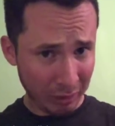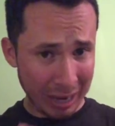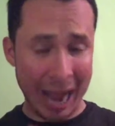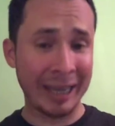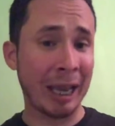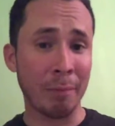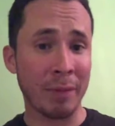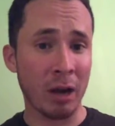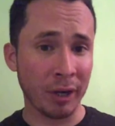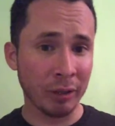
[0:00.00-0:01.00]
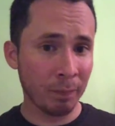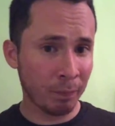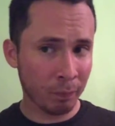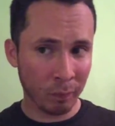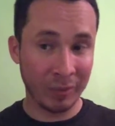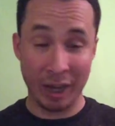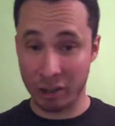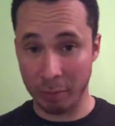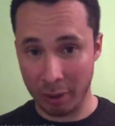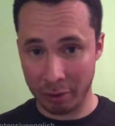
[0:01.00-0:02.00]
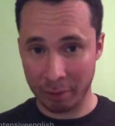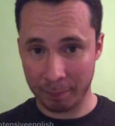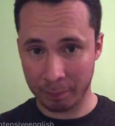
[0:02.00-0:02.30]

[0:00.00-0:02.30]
I get married next month.